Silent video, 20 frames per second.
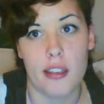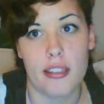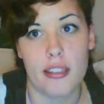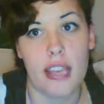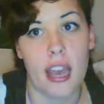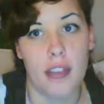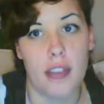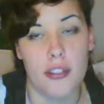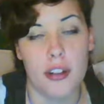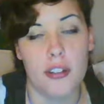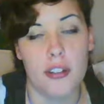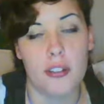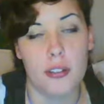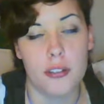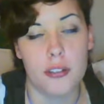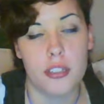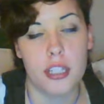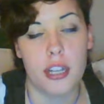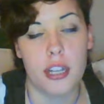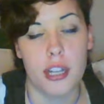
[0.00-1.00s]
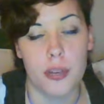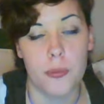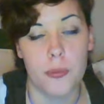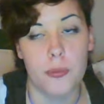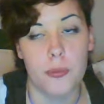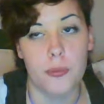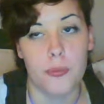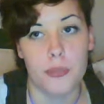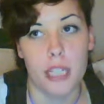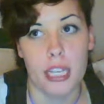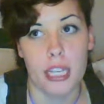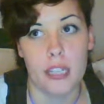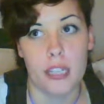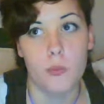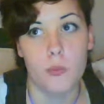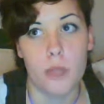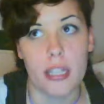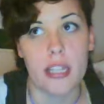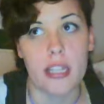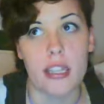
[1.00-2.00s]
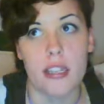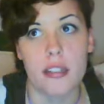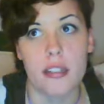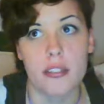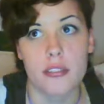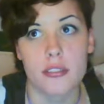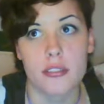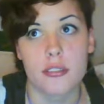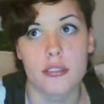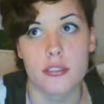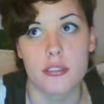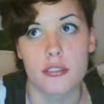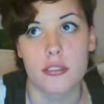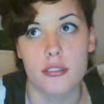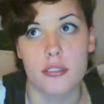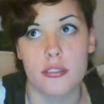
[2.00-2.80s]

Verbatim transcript: Yeah, they're associating, like, weed and